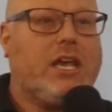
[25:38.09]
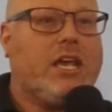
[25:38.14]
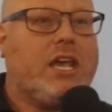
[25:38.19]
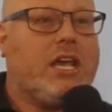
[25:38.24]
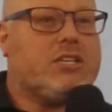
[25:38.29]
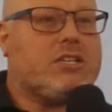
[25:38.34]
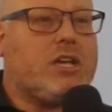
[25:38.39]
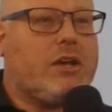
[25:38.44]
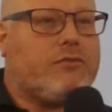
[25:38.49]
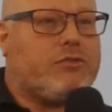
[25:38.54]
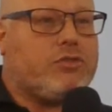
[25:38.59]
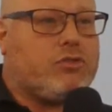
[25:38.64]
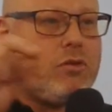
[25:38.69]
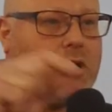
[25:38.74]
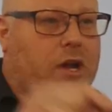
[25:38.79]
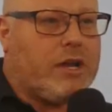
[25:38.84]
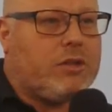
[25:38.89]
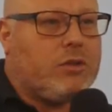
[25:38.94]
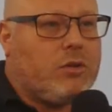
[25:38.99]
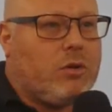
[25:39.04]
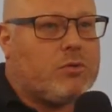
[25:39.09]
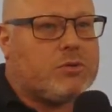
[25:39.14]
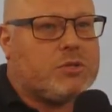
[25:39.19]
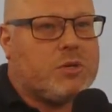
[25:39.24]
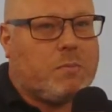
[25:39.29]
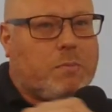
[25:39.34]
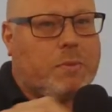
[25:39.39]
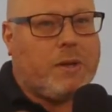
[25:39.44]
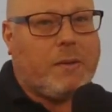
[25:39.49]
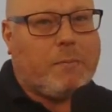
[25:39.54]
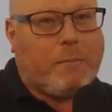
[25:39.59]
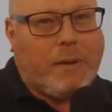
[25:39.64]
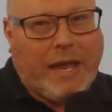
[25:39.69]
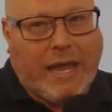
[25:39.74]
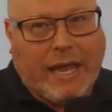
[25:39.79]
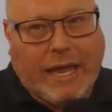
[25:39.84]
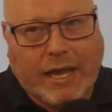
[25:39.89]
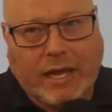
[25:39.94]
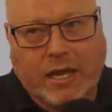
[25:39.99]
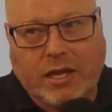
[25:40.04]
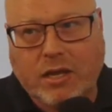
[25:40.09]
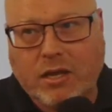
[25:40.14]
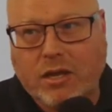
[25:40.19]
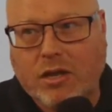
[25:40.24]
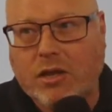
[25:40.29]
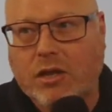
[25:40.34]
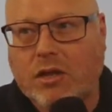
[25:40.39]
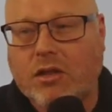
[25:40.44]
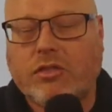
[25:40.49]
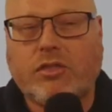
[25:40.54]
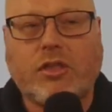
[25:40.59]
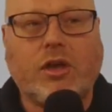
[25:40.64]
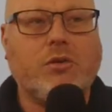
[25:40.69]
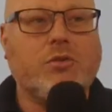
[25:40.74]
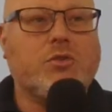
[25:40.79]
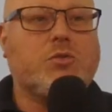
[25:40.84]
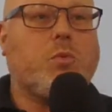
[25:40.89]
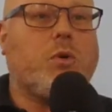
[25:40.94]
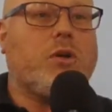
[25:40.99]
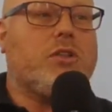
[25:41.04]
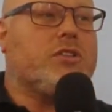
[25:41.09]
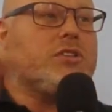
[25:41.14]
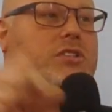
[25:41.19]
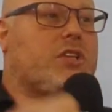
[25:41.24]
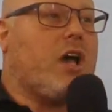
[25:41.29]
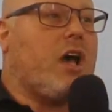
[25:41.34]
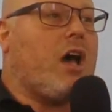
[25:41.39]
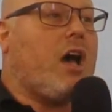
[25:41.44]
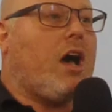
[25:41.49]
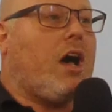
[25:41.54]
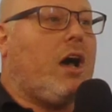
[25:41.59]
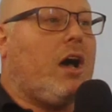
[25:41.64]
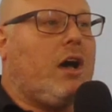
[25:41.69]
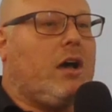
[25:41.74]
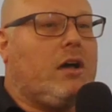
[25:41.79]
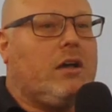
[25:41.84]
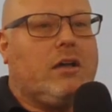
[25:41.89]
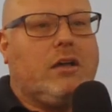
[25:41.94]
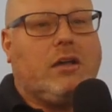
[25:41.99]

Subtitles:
is I've tried not to pick those ones that are,